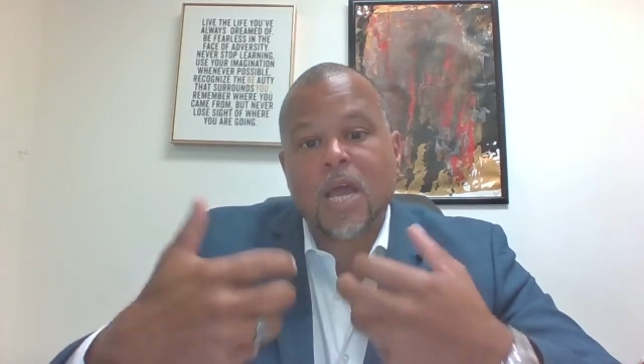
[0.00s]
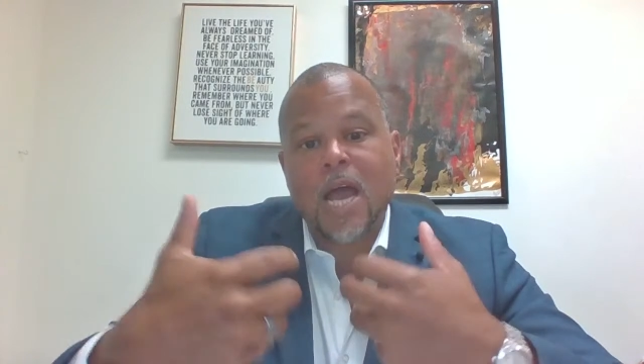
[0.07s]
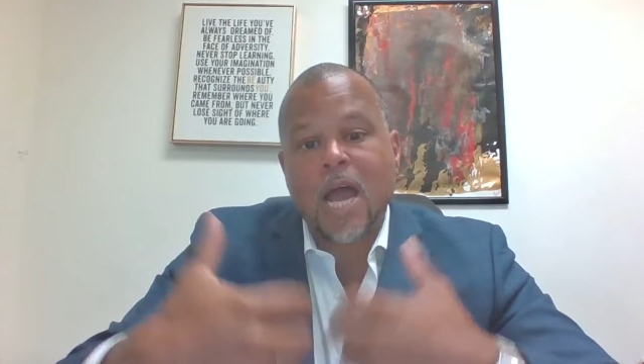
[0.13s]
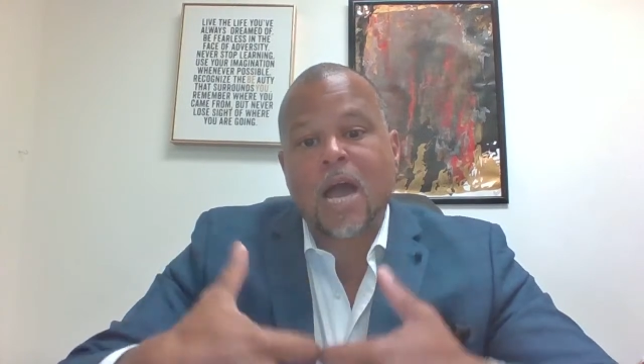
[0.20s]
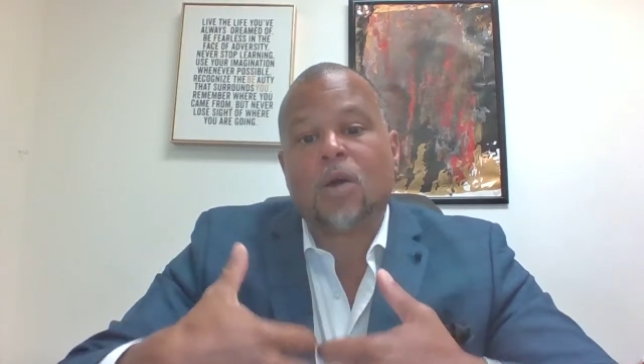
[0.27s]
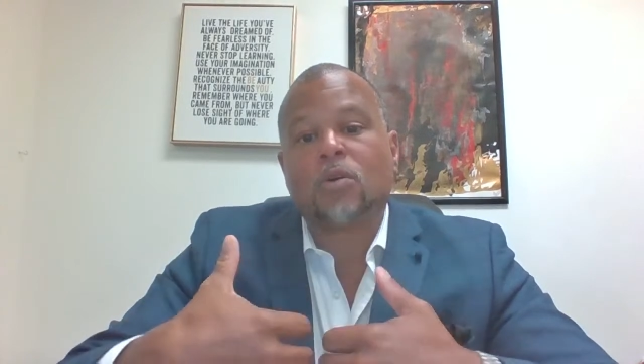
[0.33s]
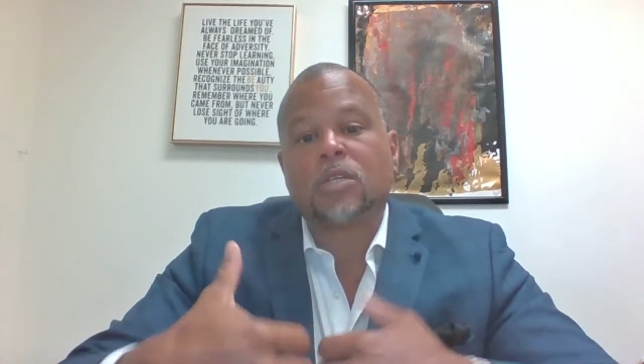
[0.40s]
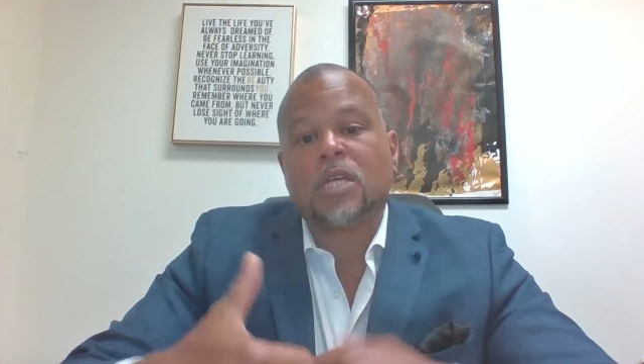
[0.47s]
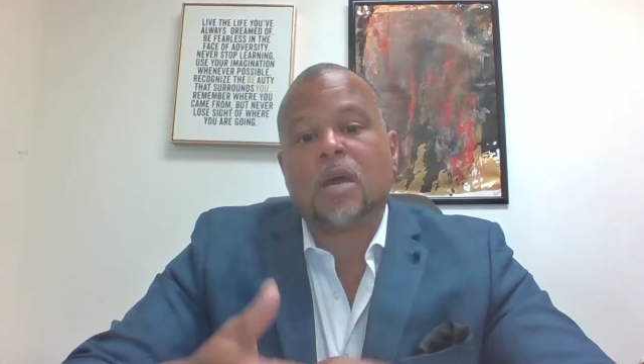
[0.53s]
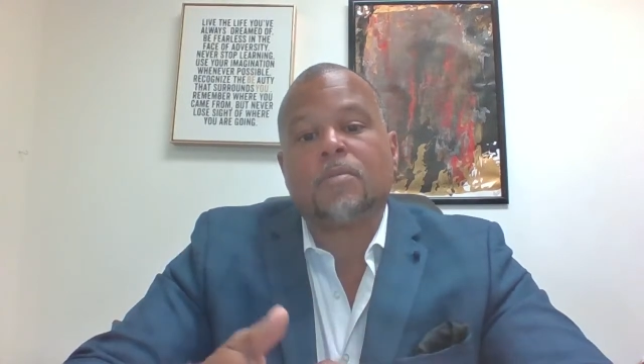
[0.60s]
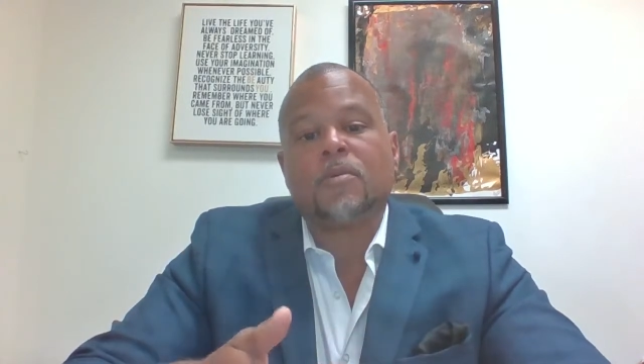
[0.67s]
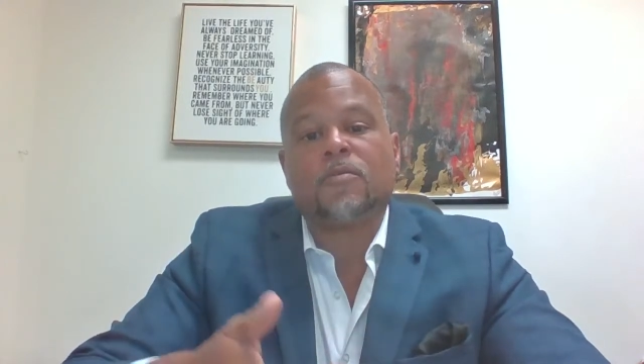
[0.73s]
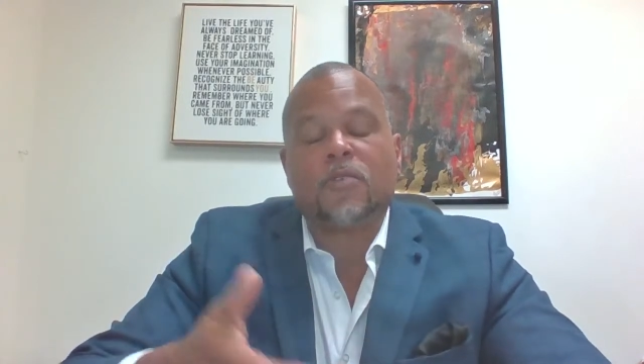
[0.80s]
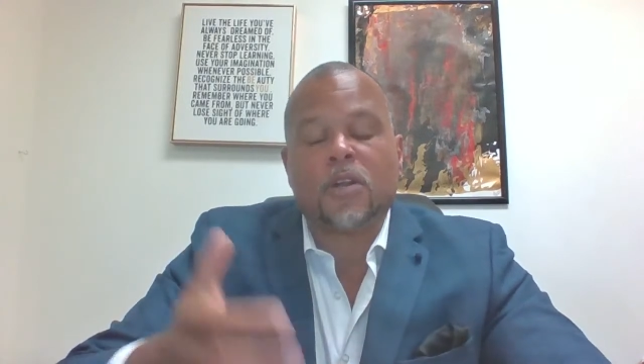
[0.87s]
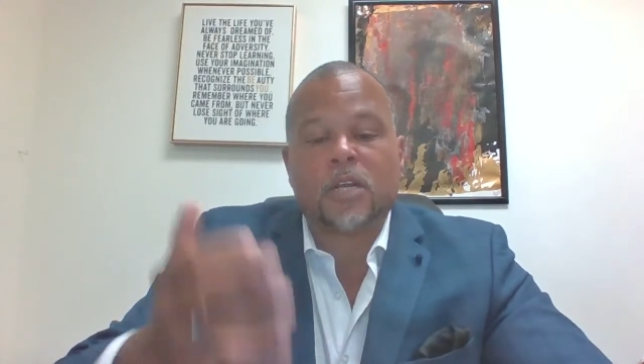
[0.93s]
our type
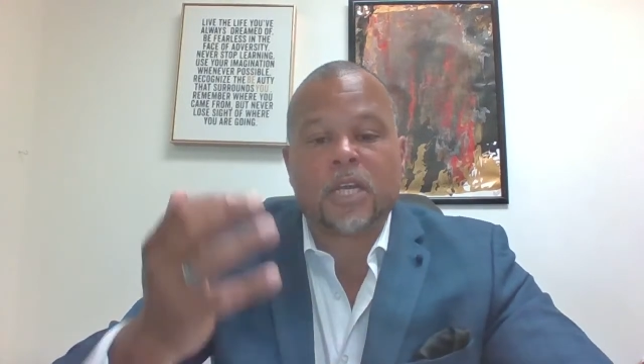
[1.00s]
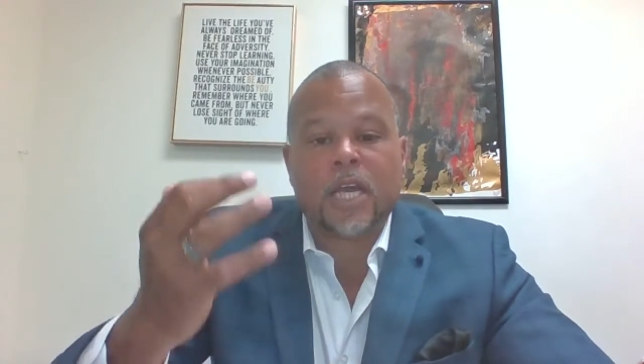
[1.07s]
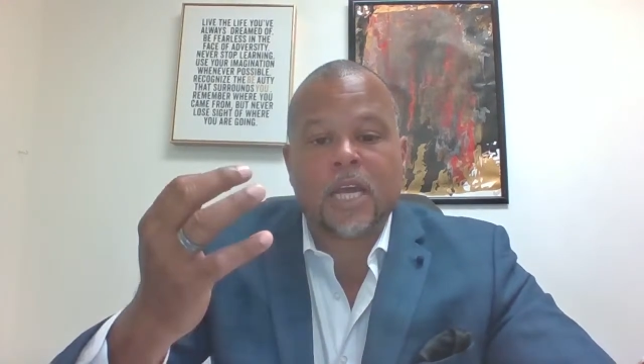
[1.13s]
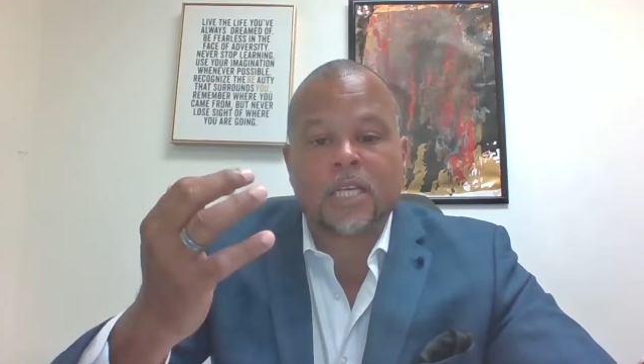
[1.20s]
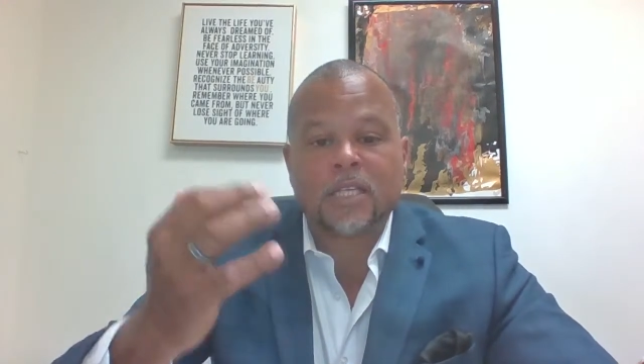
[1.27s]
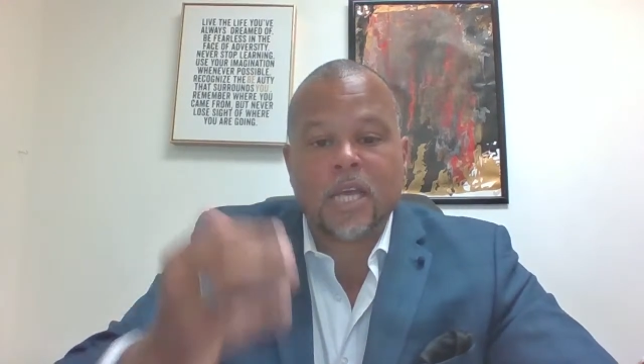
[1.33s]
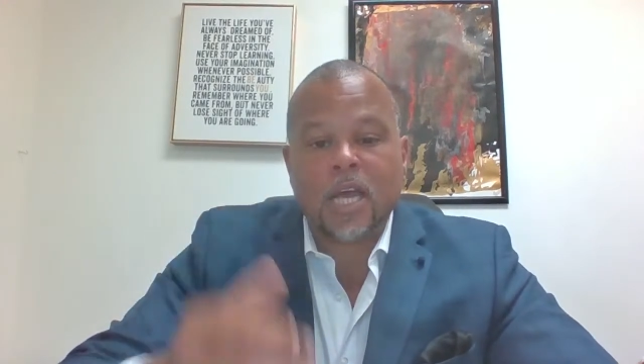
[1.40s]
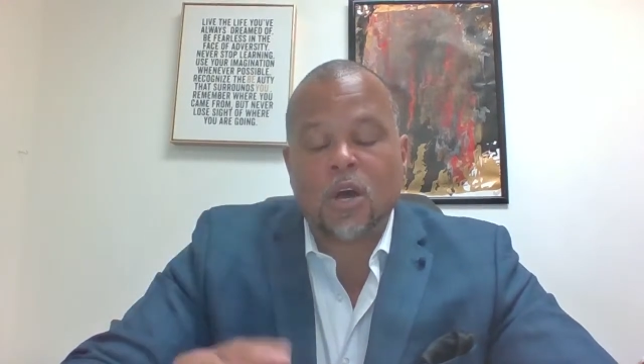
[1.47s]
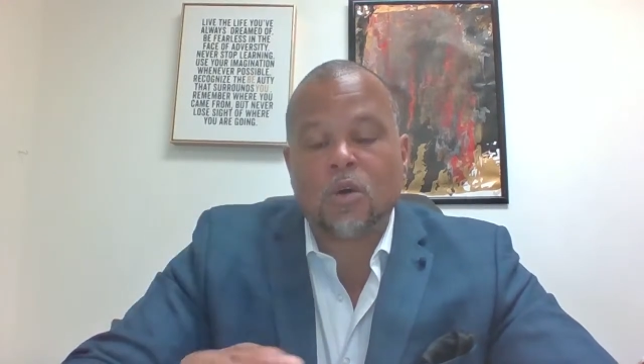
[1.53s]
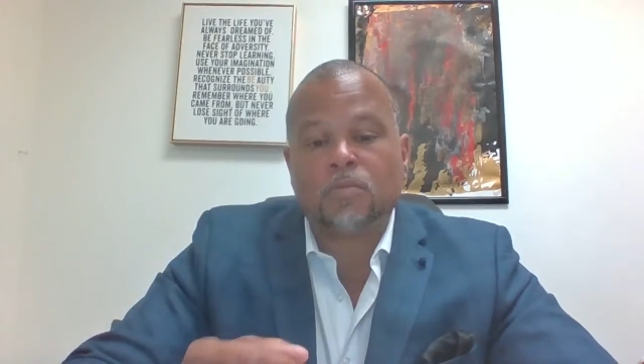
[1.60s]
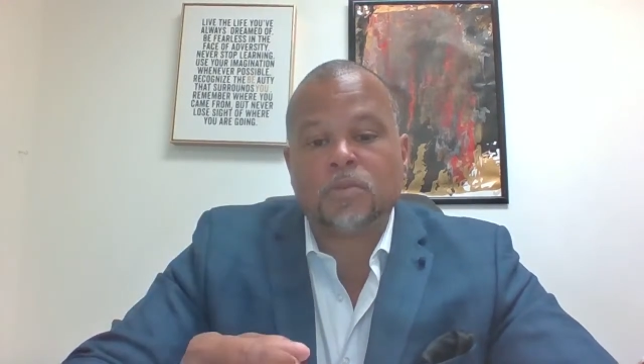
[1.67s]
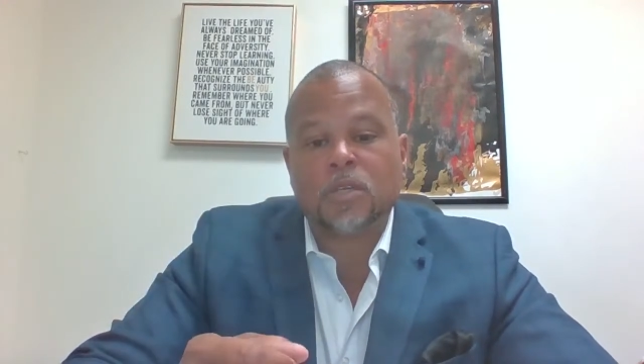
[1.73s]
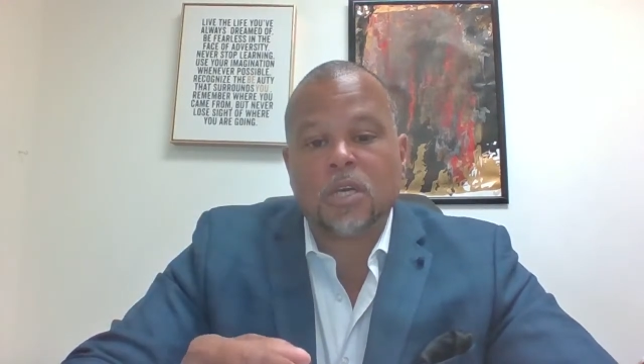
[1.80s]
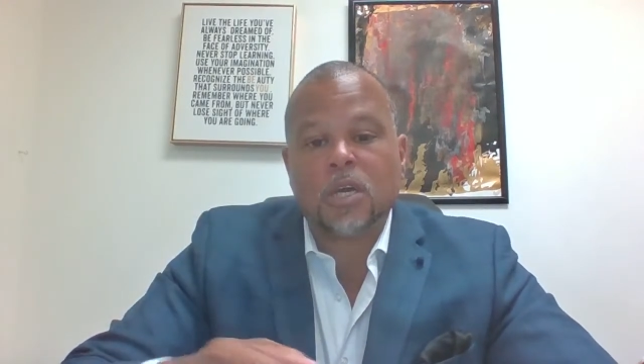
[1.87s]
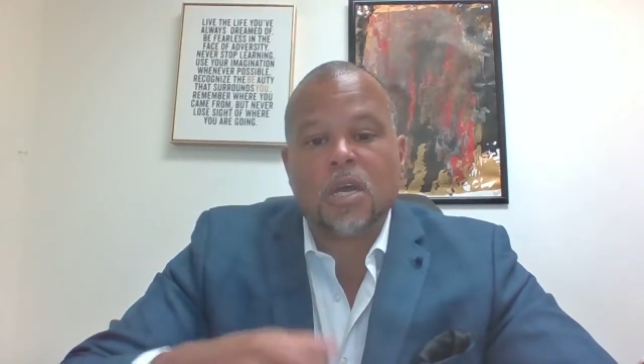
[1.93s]
of funding, has helped